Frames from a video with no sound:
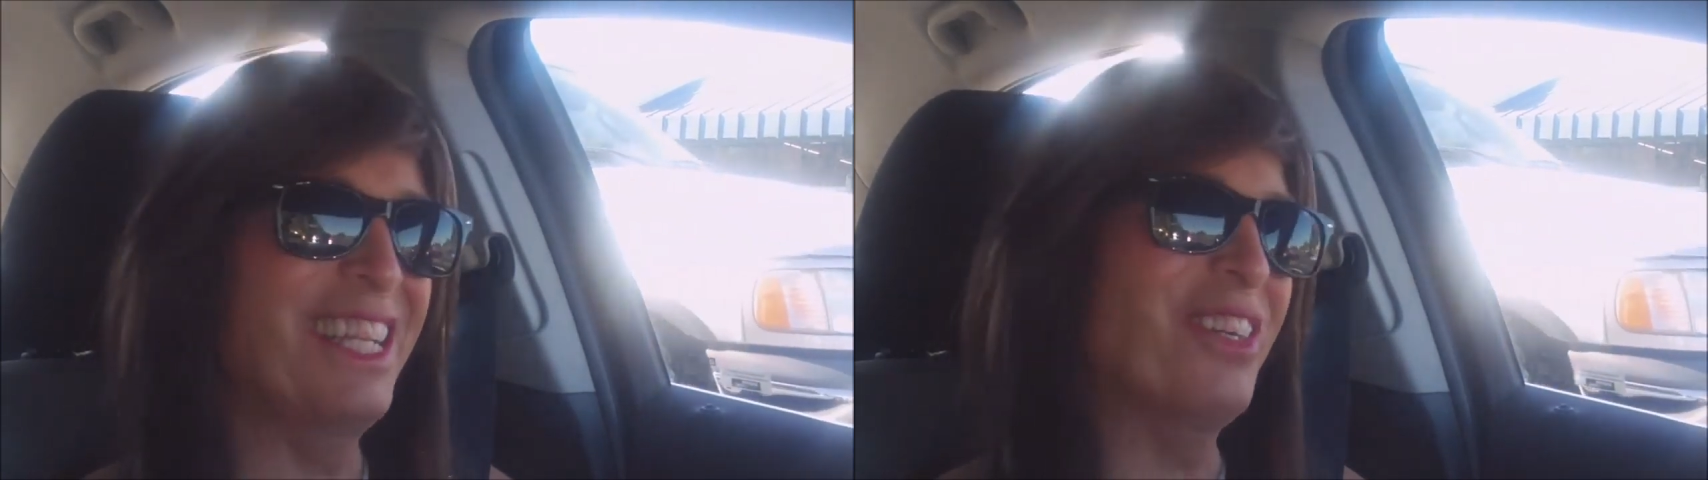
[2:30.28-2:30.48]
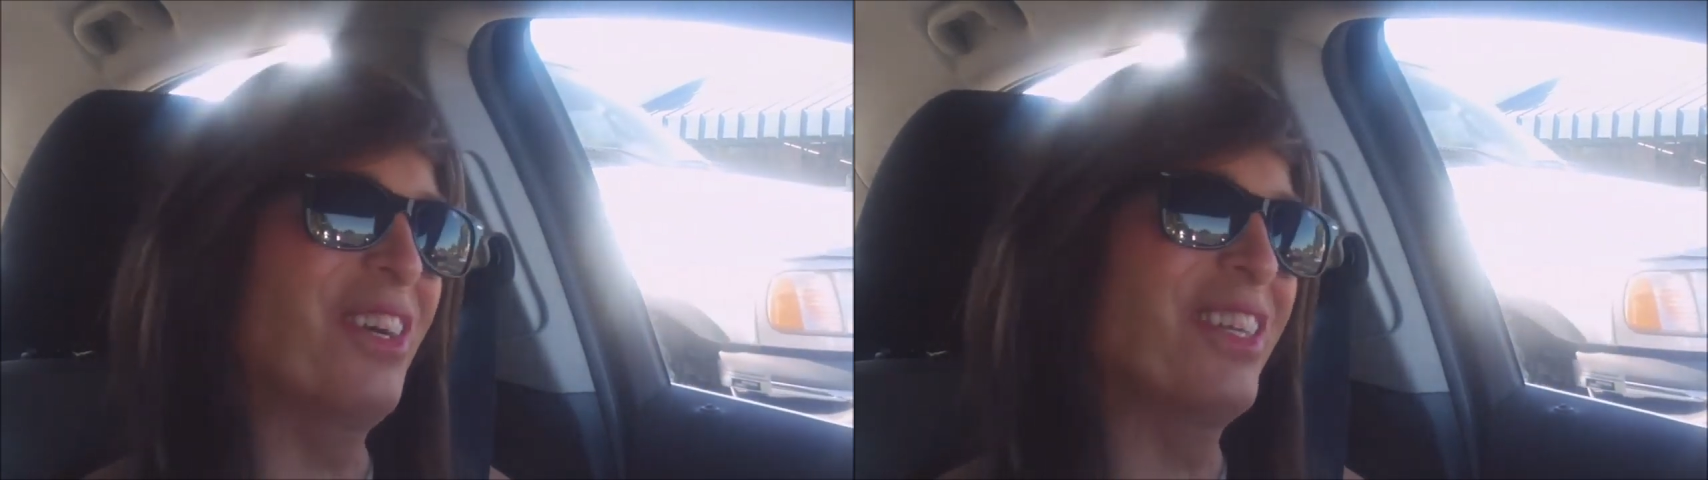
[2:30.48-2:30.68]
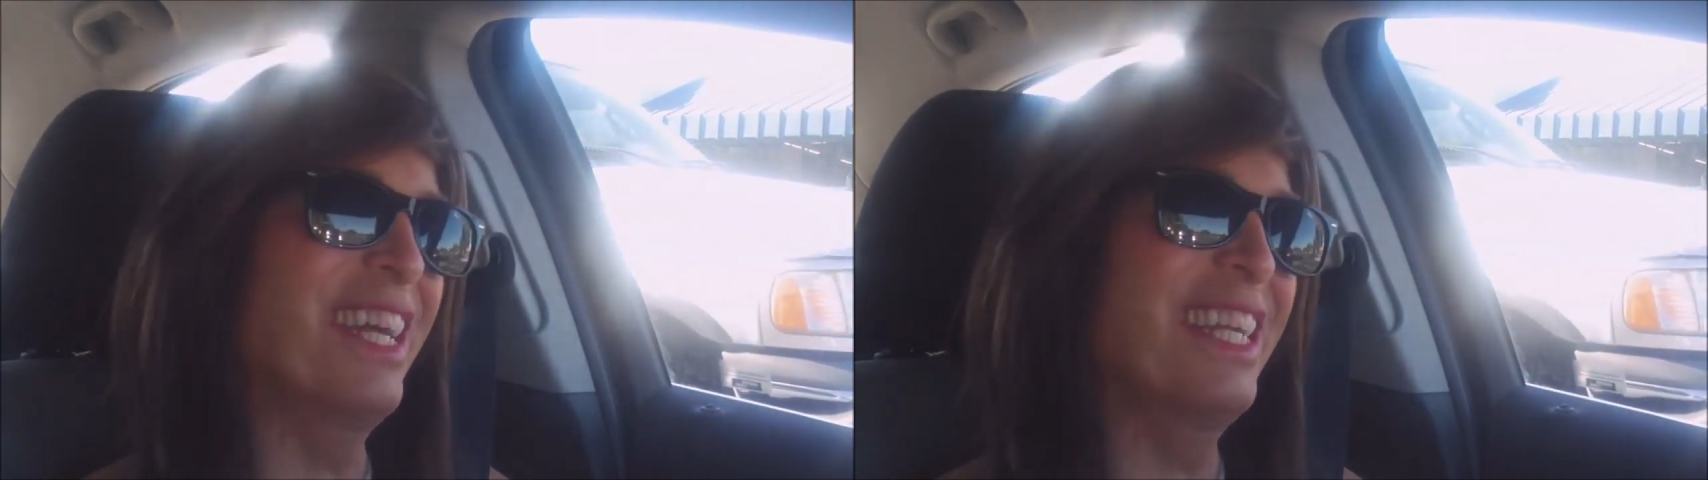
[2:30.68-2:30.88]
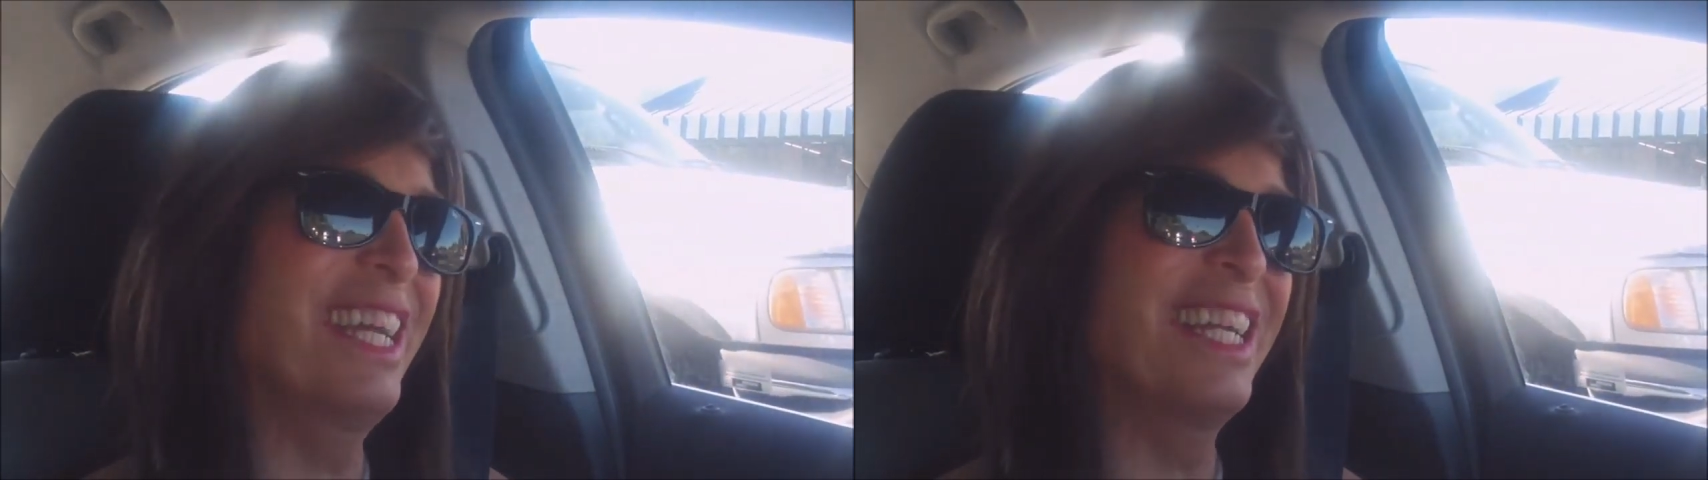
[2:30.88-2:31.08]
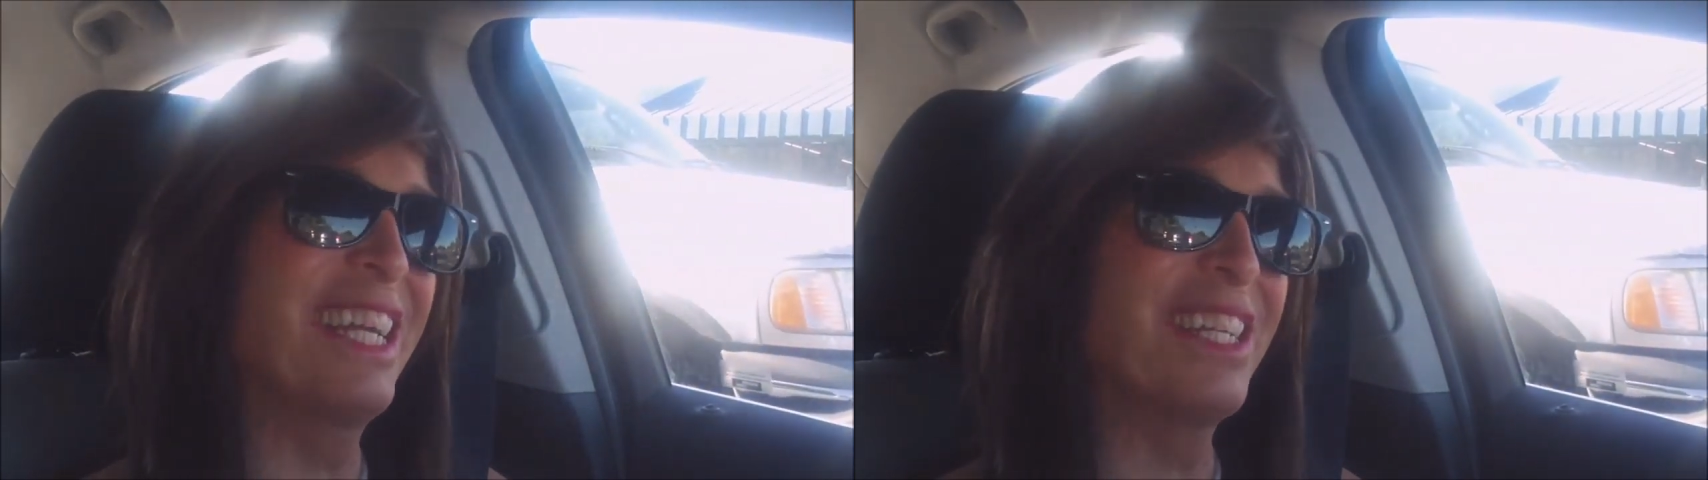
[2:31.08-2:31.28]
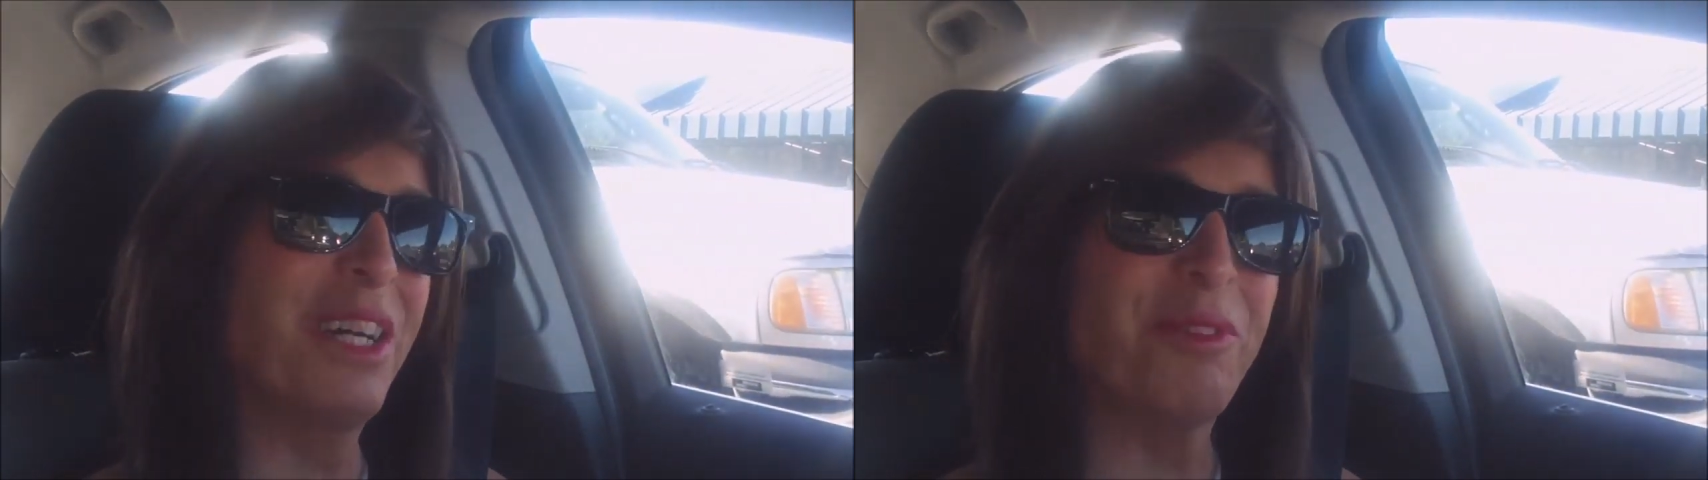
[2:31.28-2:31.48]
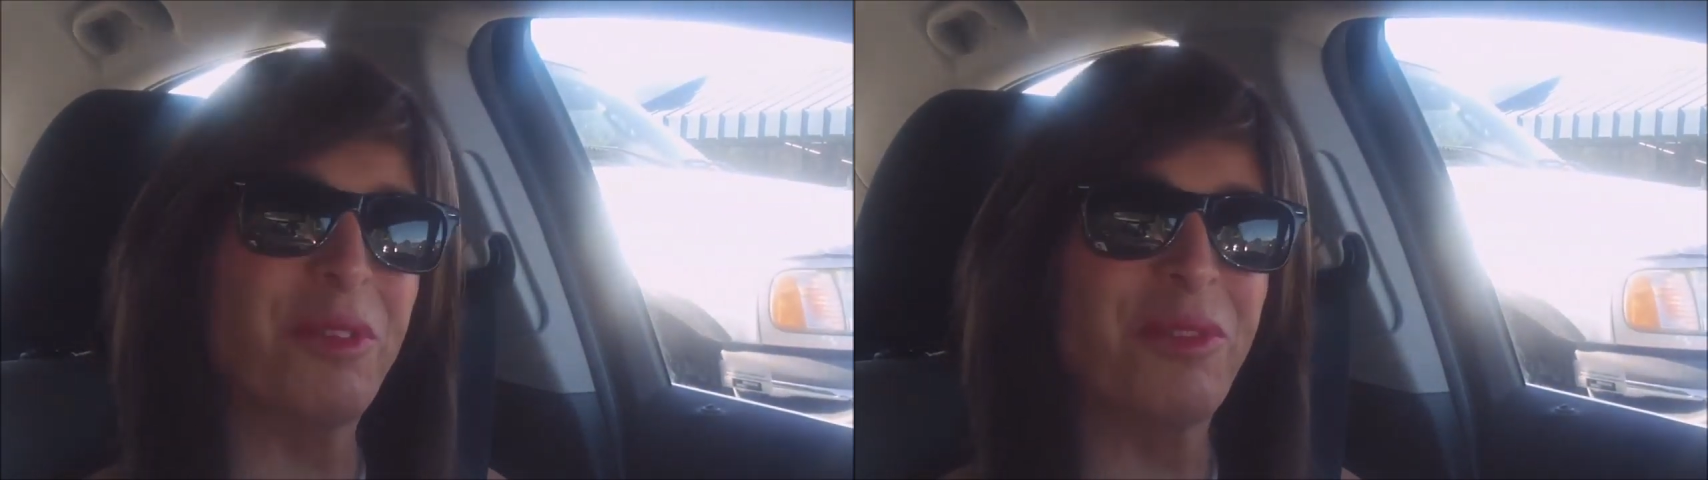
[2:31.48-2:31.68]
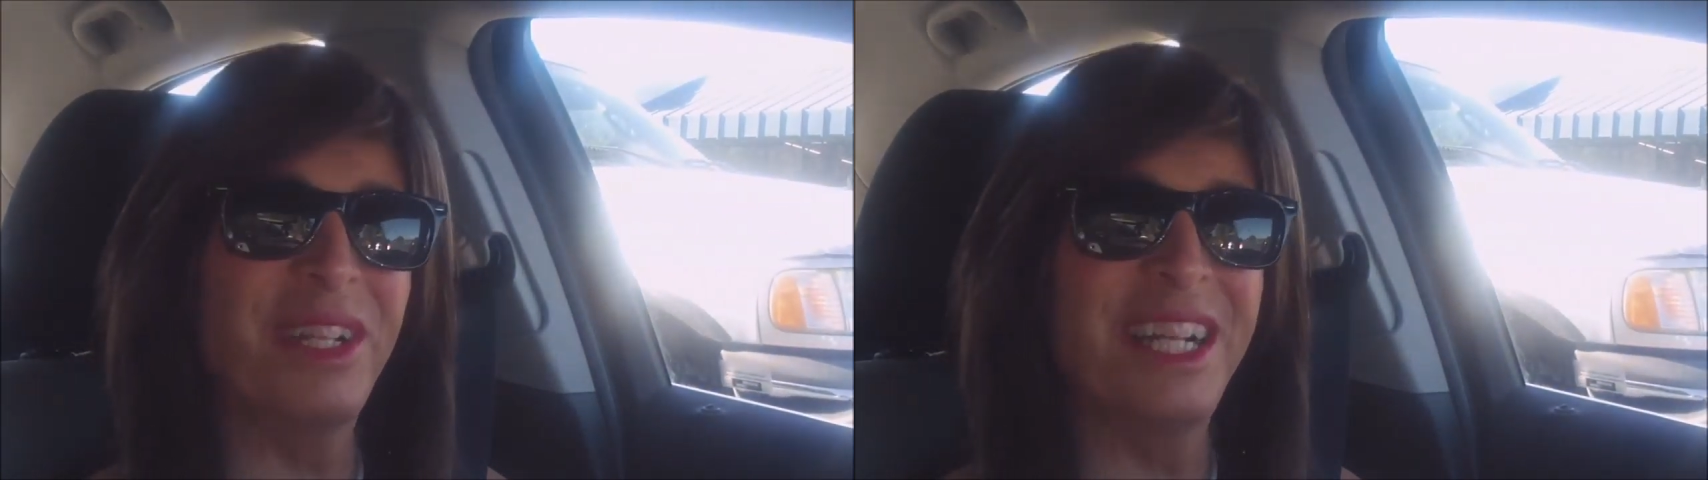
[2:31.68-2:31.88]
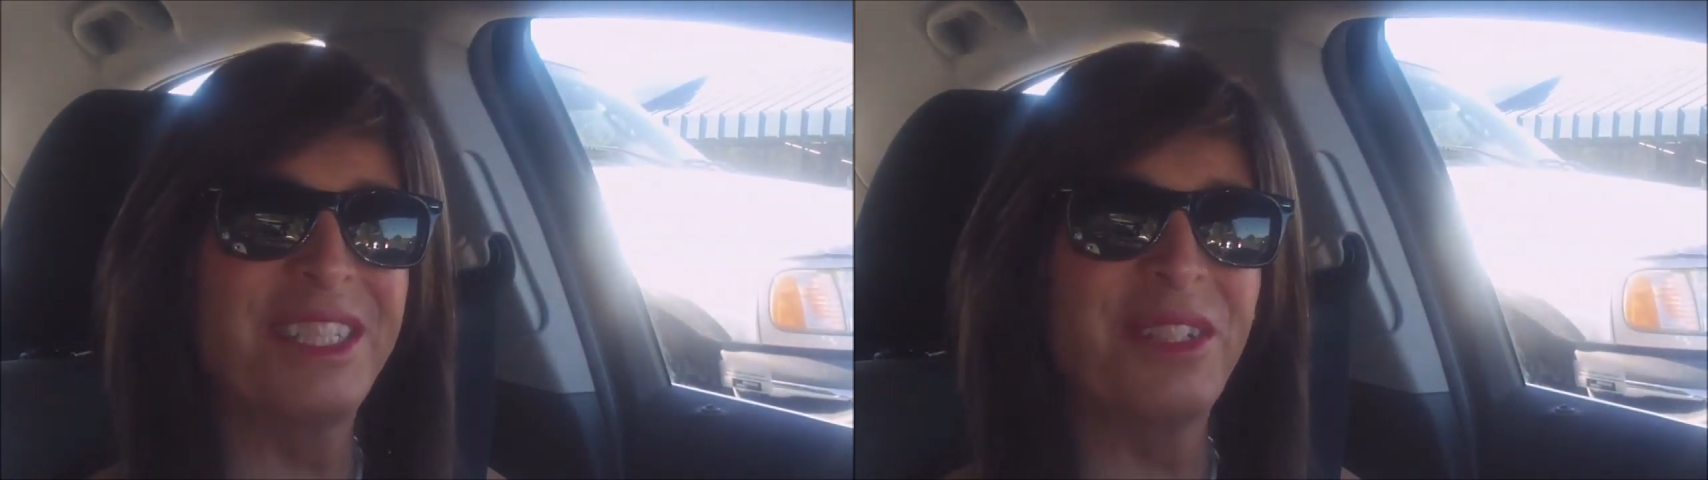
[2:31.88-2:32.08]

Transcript: and all that, and I love her for that.